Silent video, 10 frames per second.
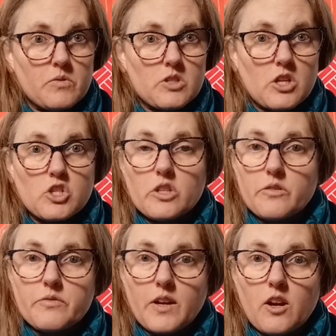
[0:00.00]
touching the
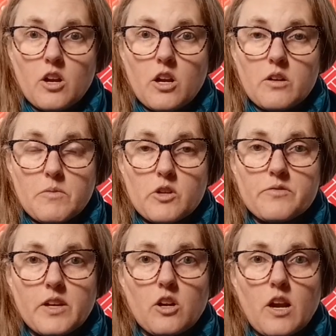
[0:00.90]
finger, middle
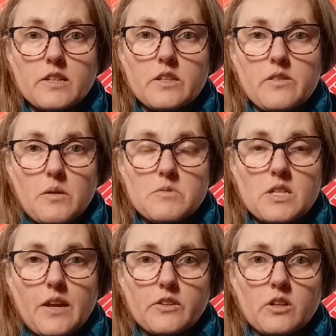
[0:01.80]
finger, and the thumb
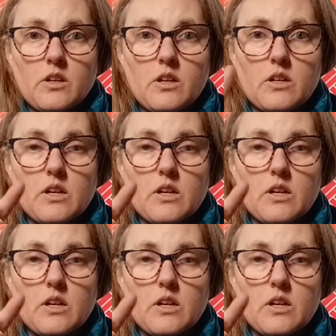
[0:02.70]
together,